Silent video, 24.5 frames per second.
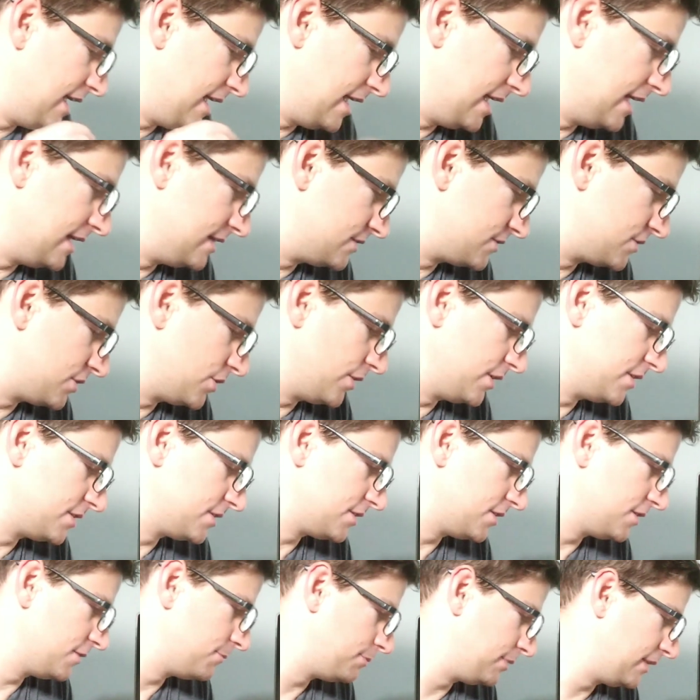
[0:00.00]
And so I
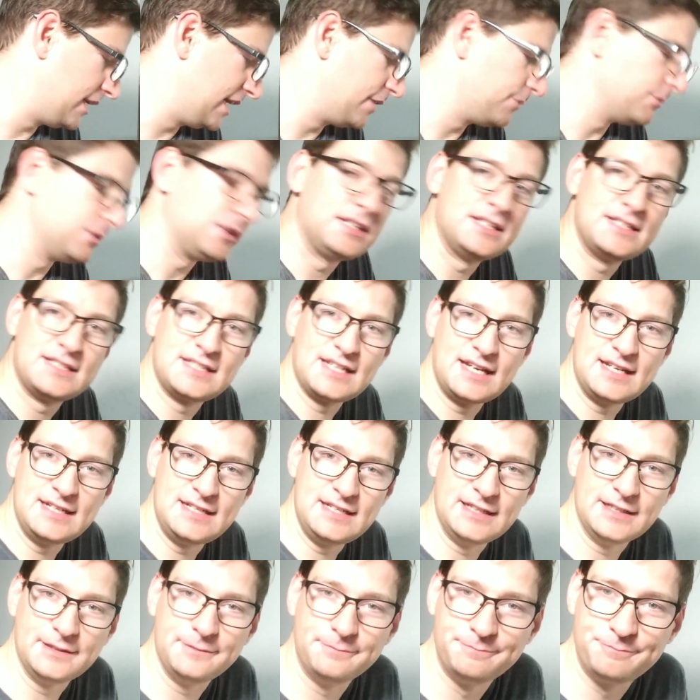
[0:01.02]
started playing with this
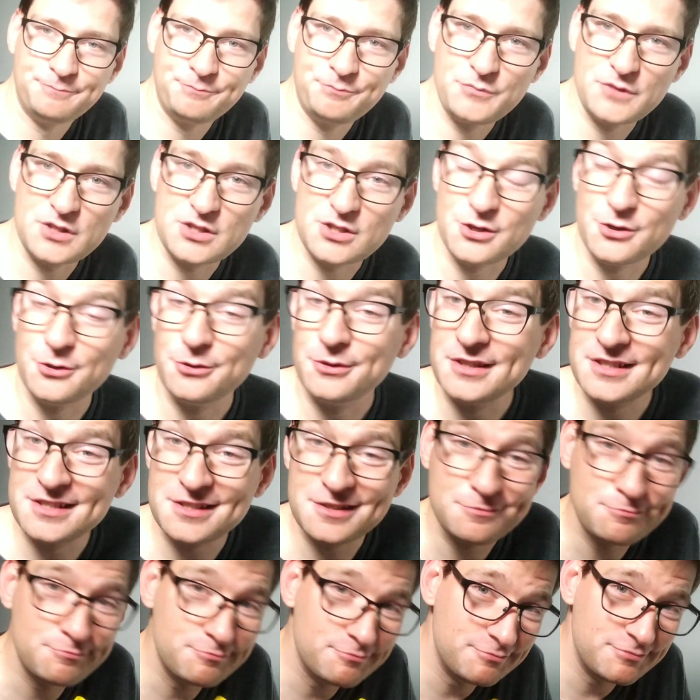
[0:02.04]
idea. So this
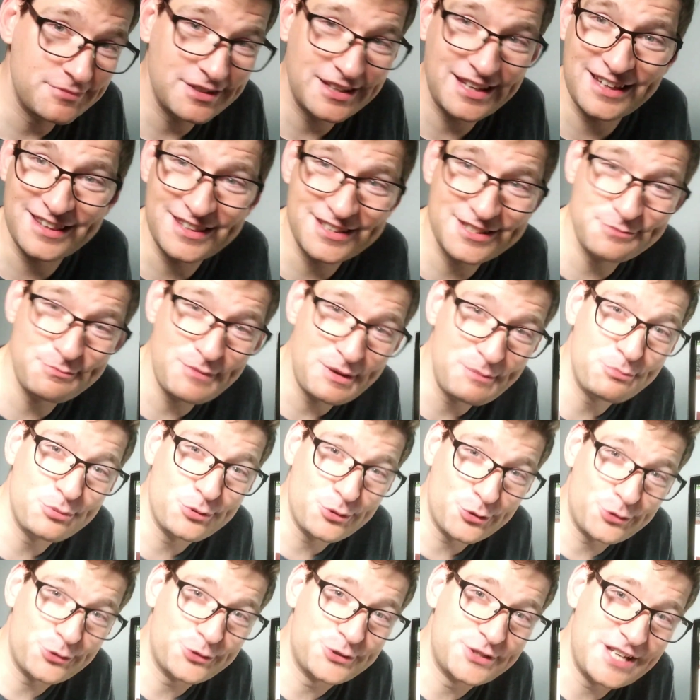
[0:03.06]
is my
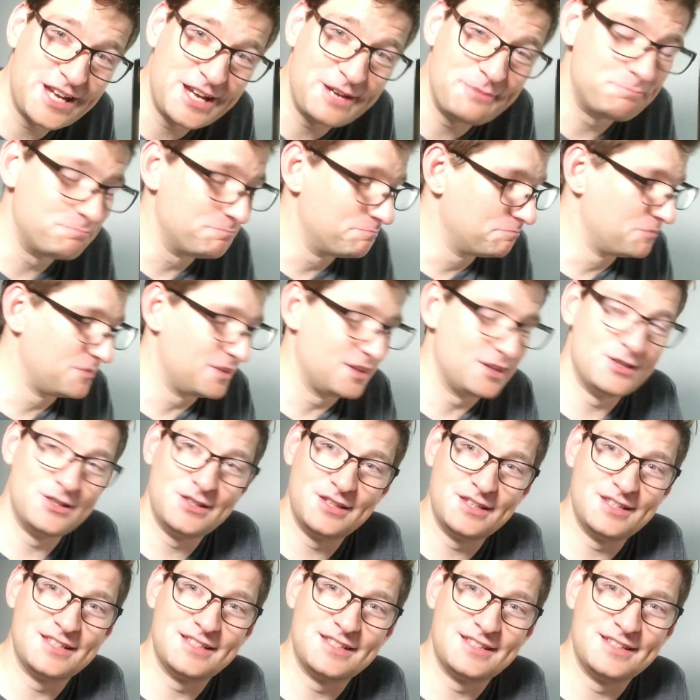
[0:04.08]
prototype.
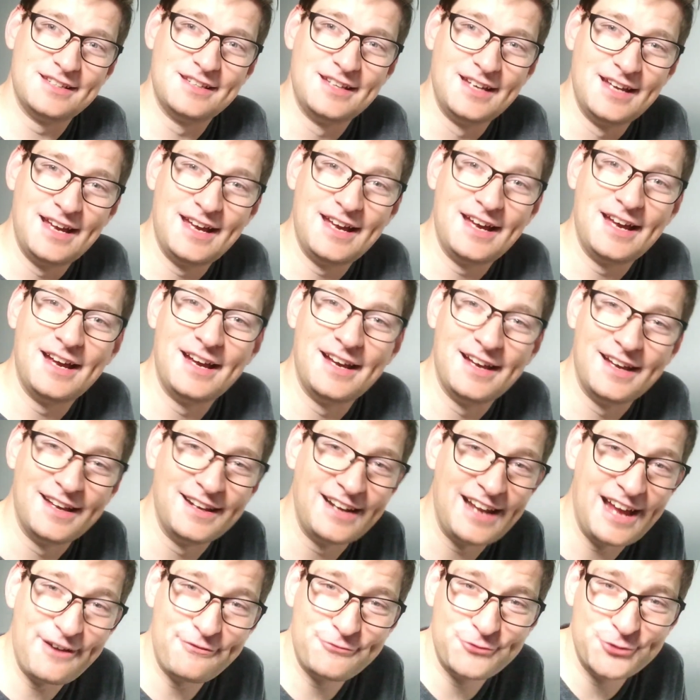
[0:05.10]
This is an
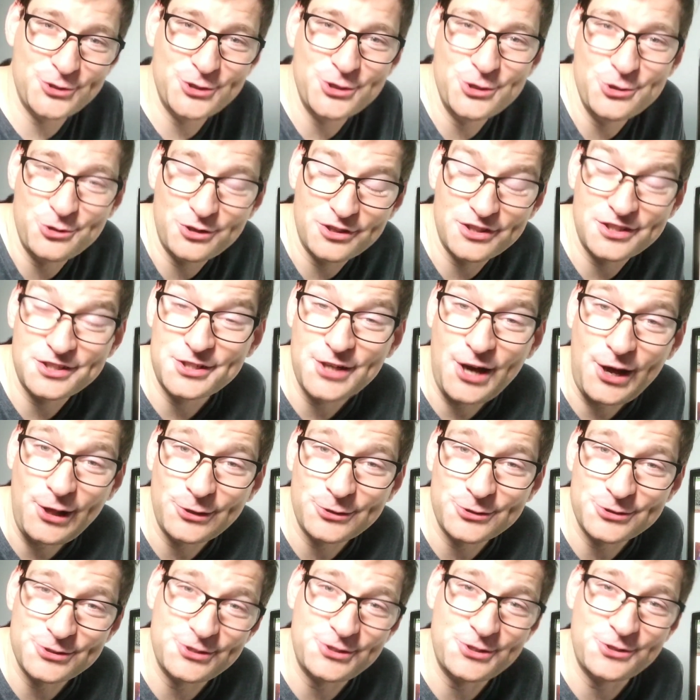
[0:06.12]
afternoon at the
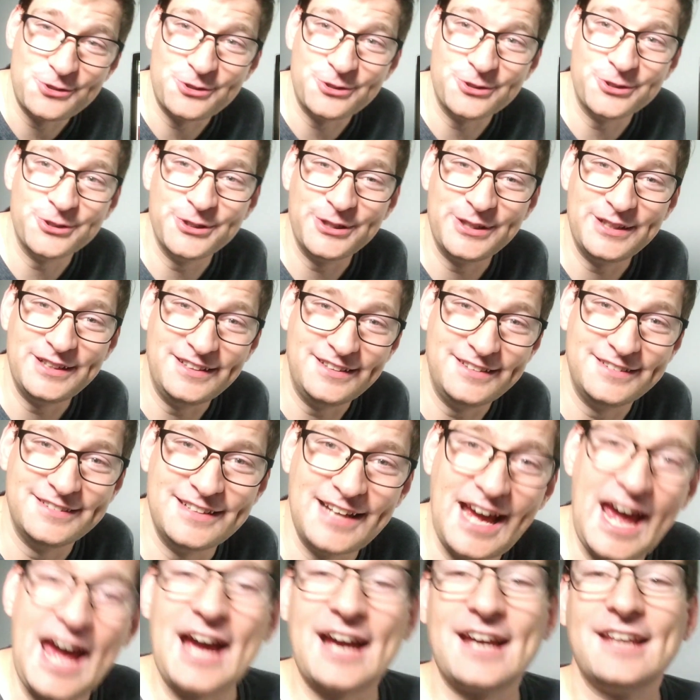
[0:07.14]
dollar store and
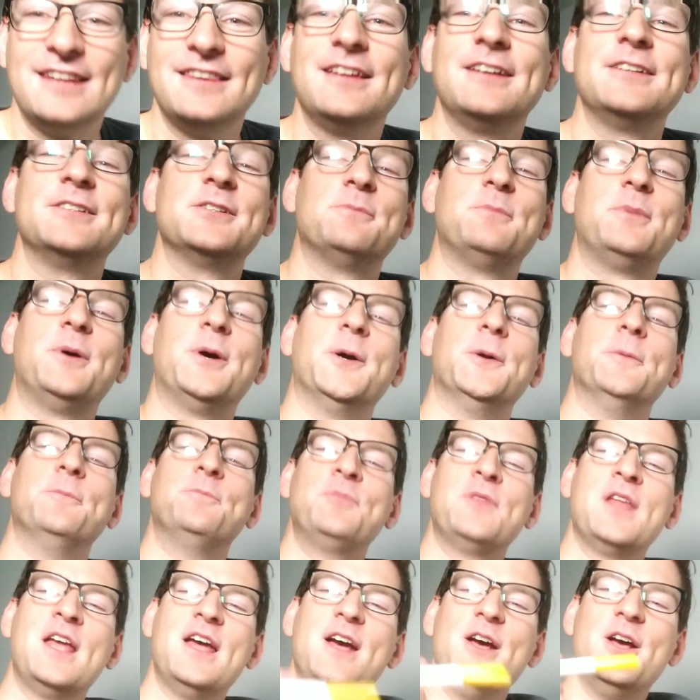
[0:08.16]
hacking things apart.
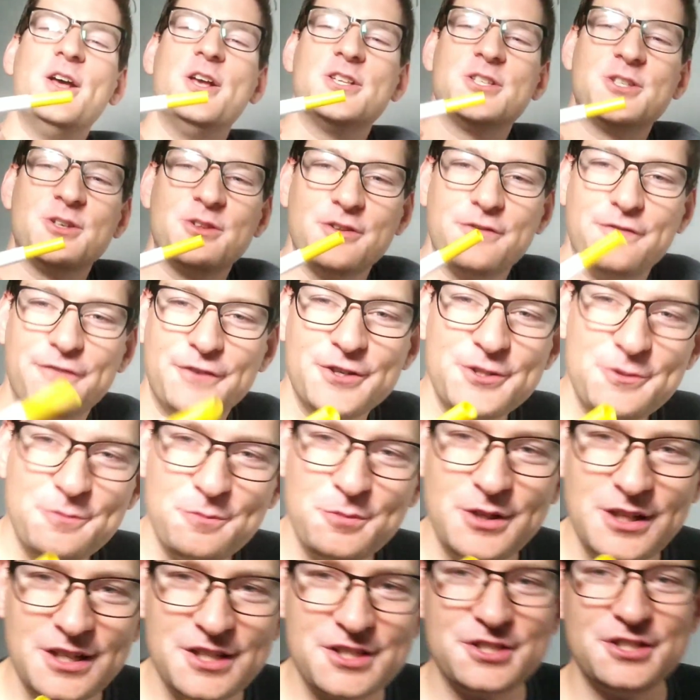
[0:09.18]
So the first
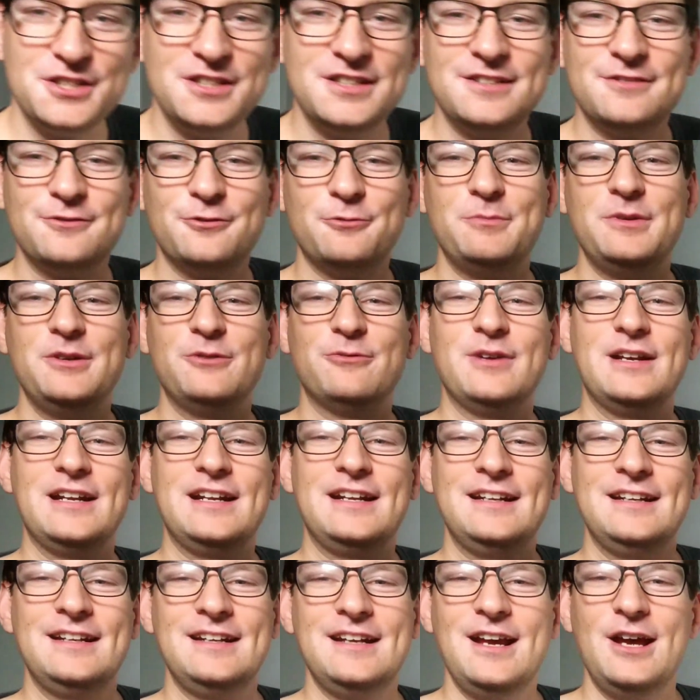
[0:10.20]
prediction, it'll be
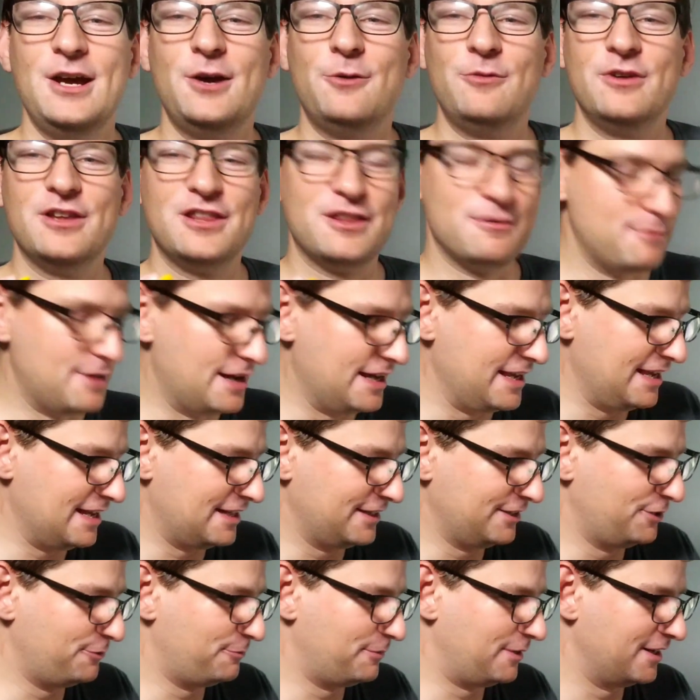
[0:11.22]
written with my
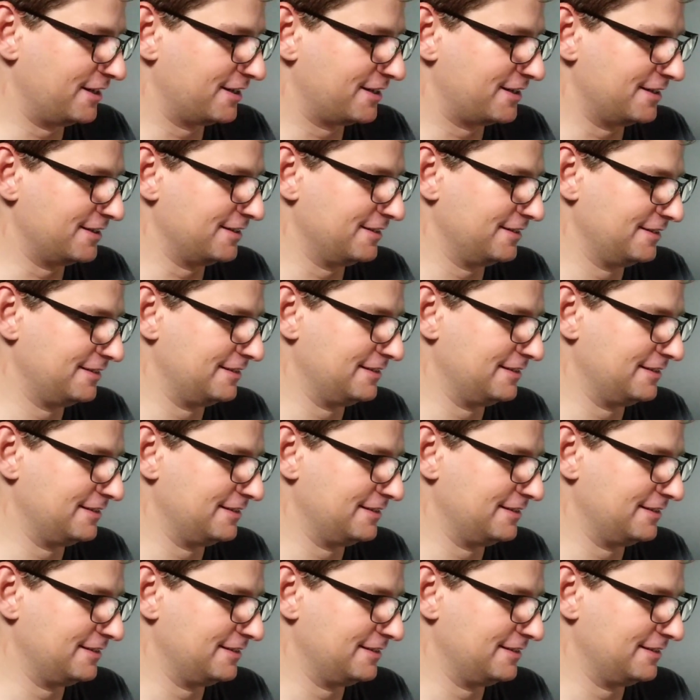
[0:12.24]
yellow marker,